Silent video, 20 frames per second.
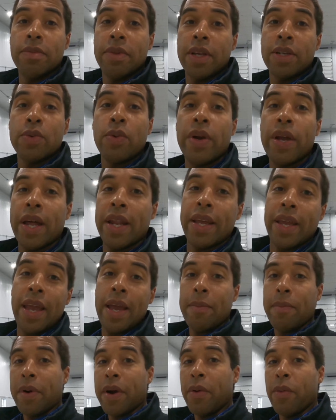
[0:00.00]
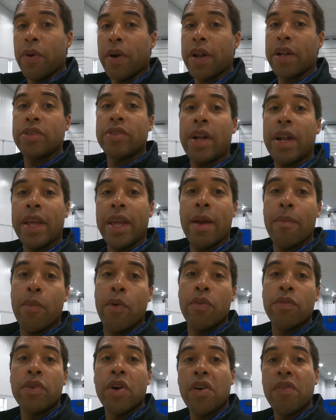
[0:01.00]
things we got to get, but we're gonna try to get
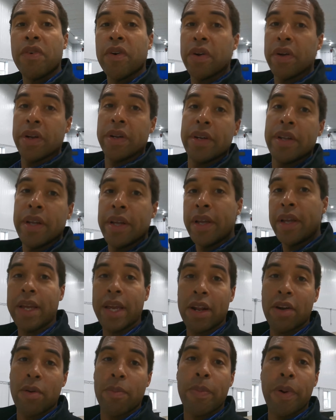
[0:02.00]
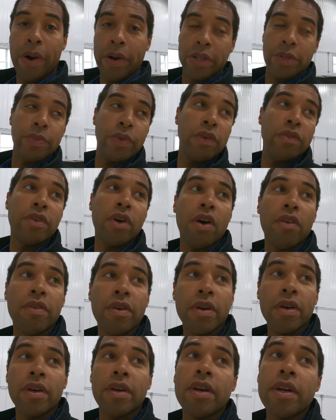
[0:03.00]
moved over and get our parts moved
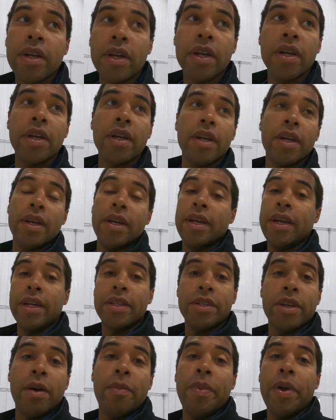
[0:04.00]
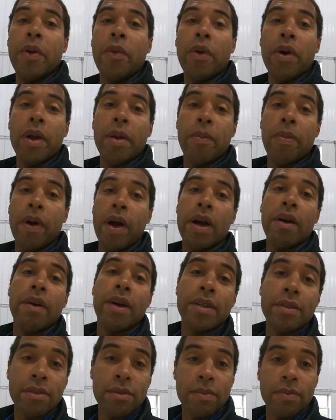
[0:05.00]
over. It's gonna be a work in
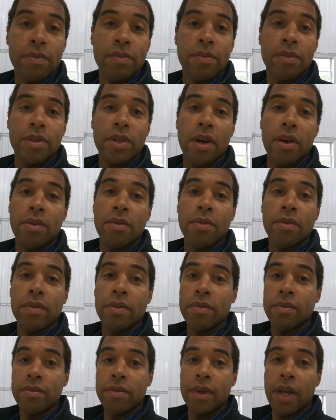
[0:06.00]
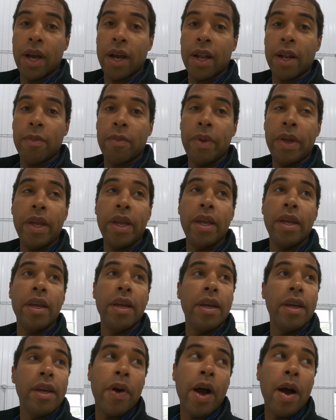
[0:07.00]
progress. So not gonna be
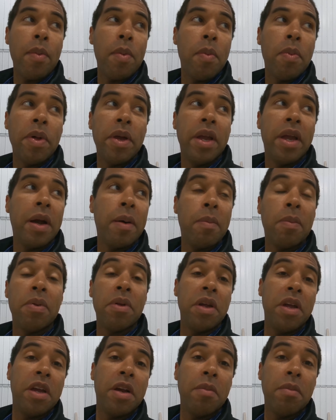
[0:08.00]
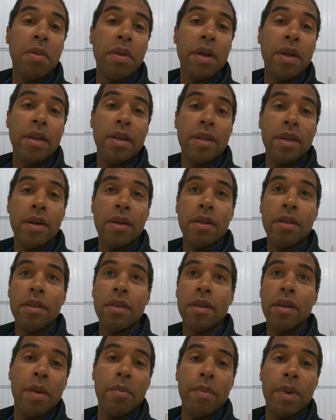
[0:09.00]
probably complete till
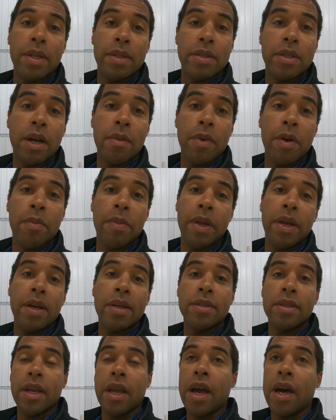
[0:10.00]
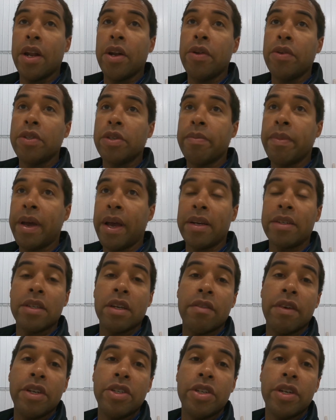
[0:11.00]
midsummer, because they got to do some
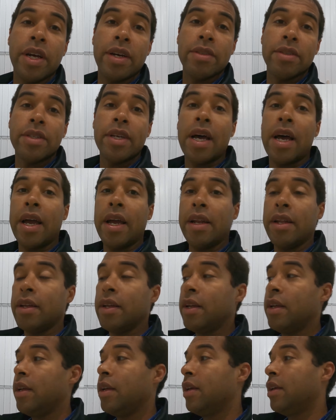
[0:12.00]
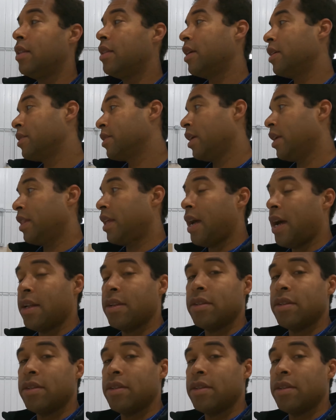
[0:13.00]
excavation outside, things like that.